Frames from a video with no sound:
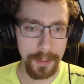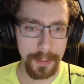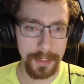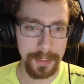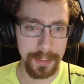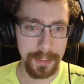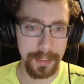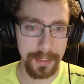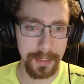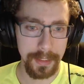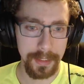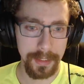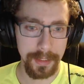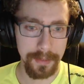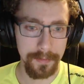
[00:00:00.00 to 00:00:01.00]
Yeah,
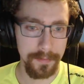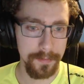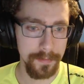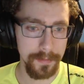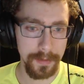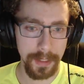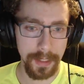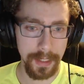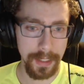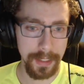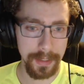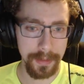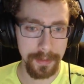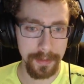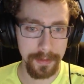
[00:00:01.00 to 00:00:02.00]
see, if
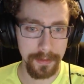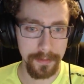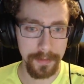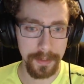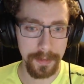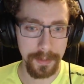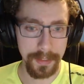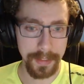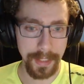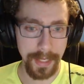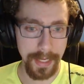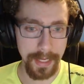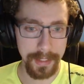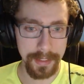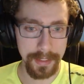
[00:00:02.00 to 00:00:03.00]
somebody's
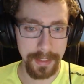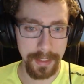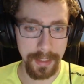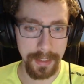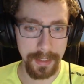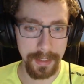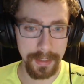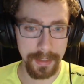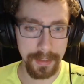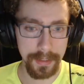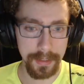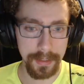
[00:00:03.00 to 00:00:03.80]
hesitating